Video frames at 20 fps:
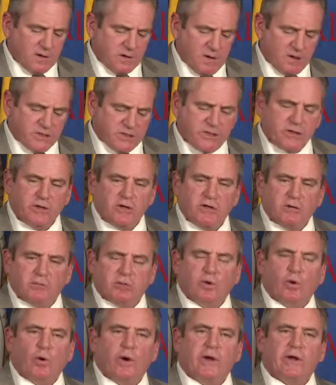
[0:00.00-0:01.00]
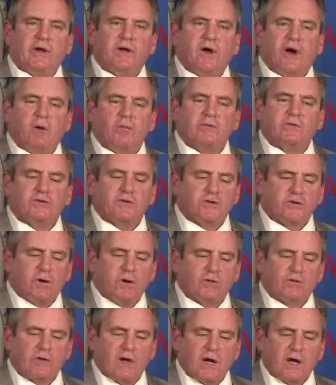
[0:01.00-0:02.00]
a city employee comes and
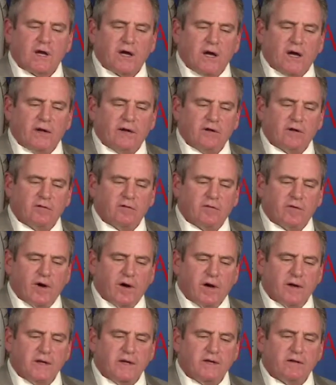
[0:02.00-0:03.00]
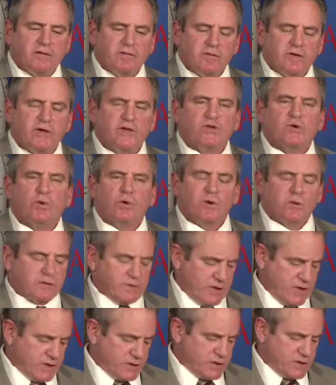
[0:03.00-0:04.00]
shows that kind of individual
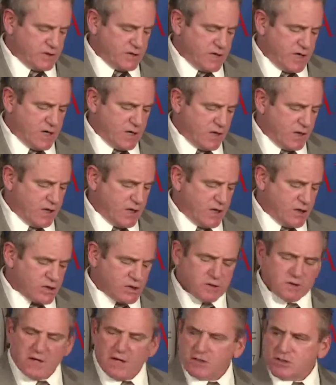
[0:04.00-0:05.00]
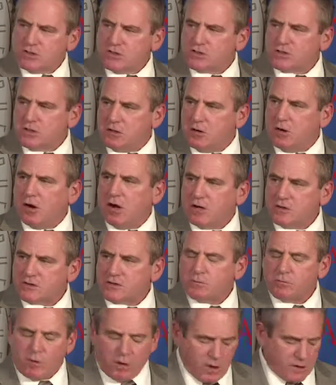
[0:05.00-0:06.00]
touch and dedication, that's just an
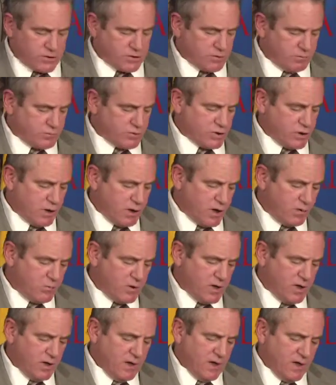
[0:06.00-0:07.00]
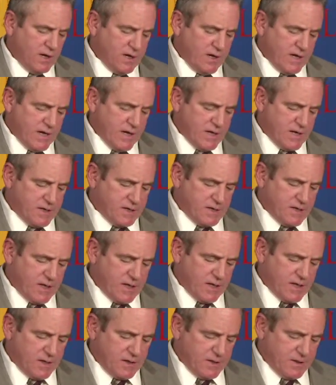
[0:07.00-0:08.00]
awesome, awesome job. And
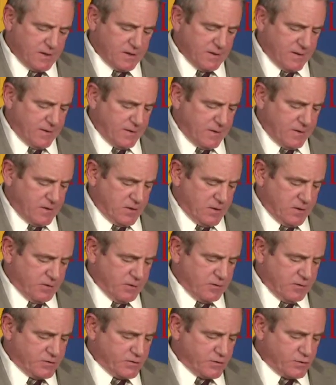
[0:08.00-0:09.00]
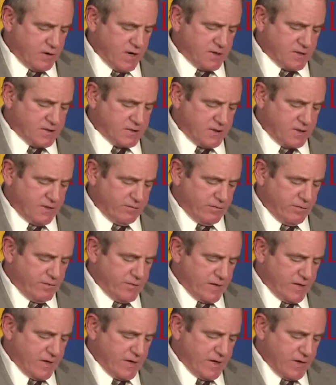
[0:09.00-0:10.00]
you know, they're stressed and
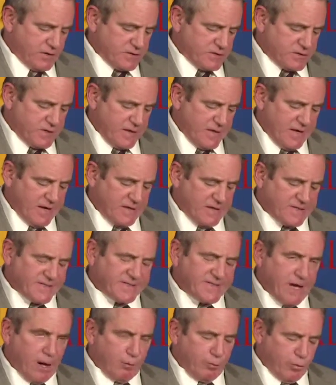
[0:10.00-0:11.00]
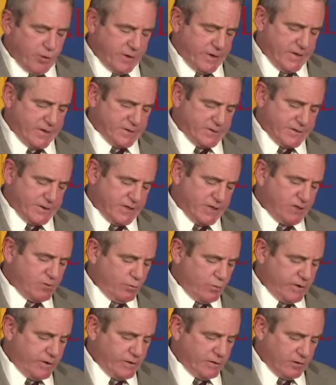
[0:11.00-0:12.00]
everything else. In a separate incident,
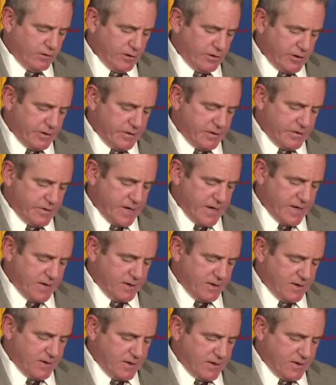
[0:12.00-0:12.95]
we'd learned that